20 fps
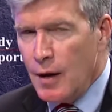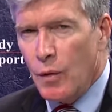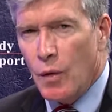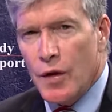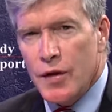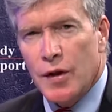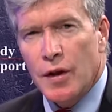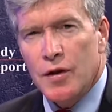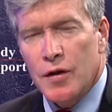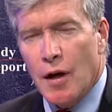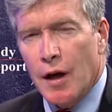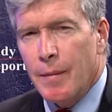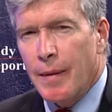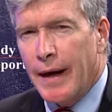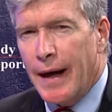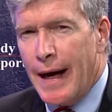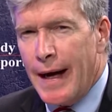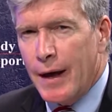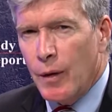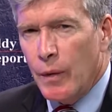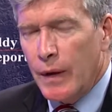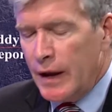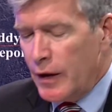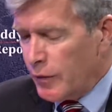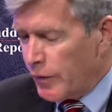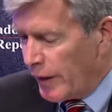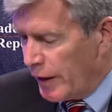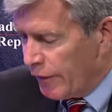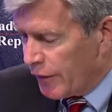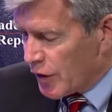We're also going to talk about adequate
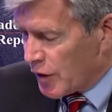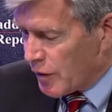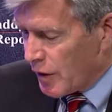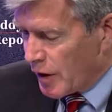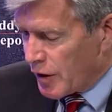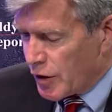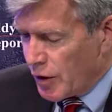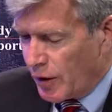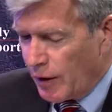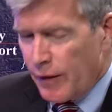infrastructure.